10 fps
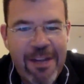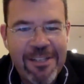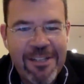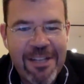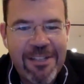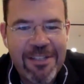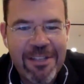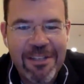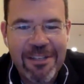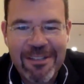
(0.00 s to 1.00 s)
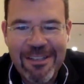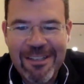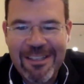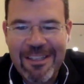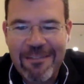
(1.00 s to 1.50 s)
It's nice to,
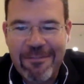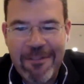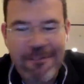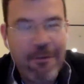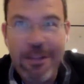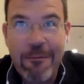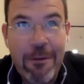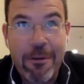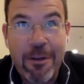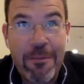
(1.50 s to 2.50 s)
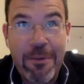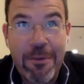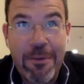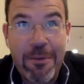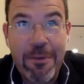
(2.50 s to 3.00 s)
if only we were
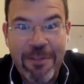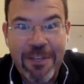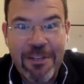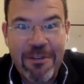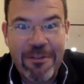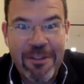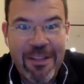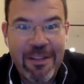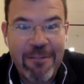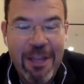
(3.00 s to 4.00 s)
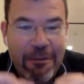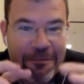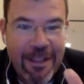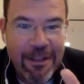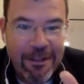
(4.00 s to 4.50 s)
computers and we could do everything
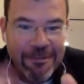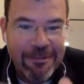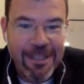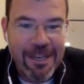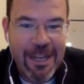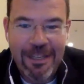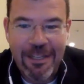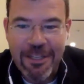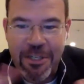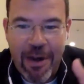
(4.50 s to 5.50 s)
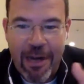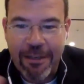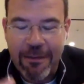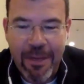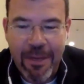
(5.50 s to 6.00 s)
without fail and not get
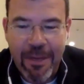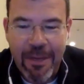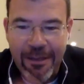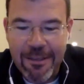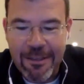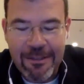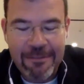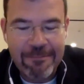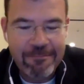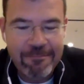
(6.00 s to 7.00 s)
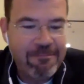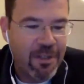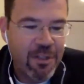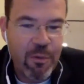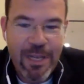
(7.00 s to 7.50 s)
distracted by
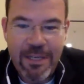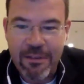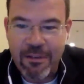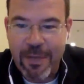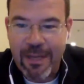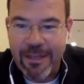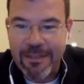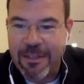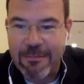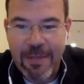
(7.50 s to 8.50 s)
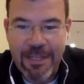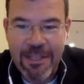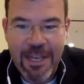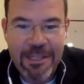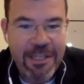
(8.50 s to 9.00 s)
a tweet or by some
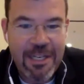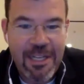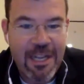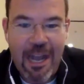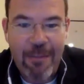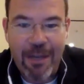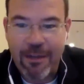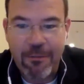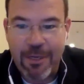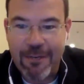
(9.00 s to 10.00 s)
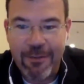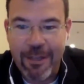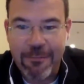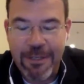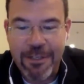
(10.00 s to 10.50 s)
XKCD comic or
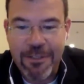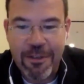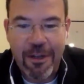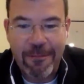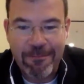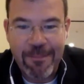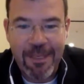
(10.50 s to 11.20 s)
whatever that we just saw.